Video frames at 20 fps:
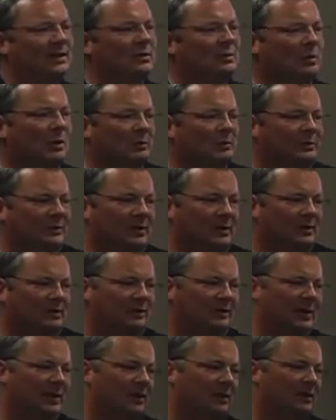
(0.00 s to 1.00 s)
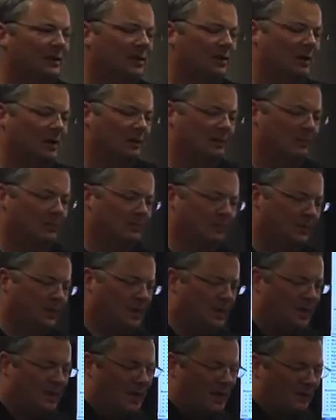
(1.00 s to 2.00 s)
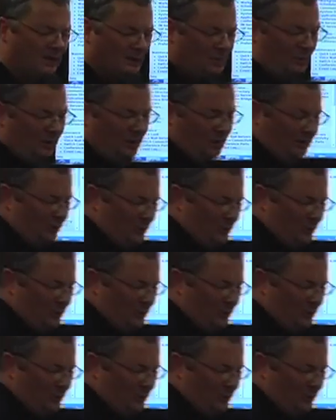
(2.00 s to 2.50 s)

you what was causing that alarm. If you wanted to